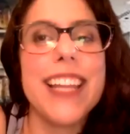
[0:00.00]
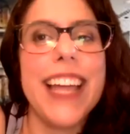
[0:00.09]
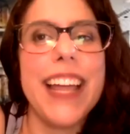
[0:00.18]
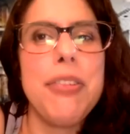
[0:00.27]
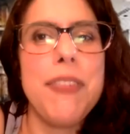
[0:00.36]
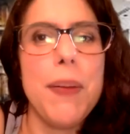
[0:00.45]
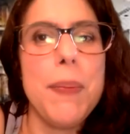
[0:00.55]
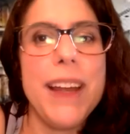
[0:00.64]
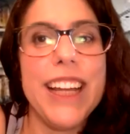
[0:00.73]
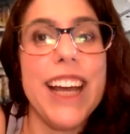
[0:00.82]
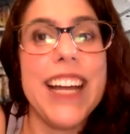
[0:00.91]
like film
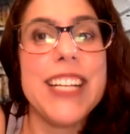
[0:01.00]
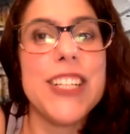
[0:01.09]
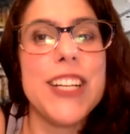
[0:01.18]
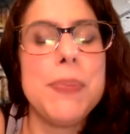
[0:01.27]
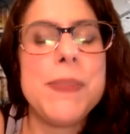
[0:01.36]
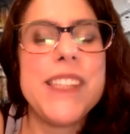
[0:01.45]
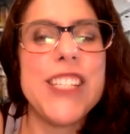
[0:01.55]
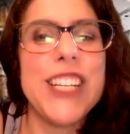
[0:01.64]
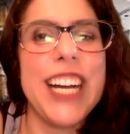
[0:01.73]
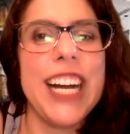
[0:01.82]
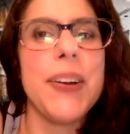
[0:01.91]
it. I should come to
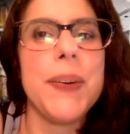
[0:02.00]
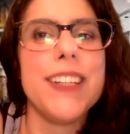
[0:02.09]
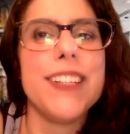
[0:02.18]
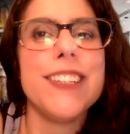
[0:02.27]
Chicago and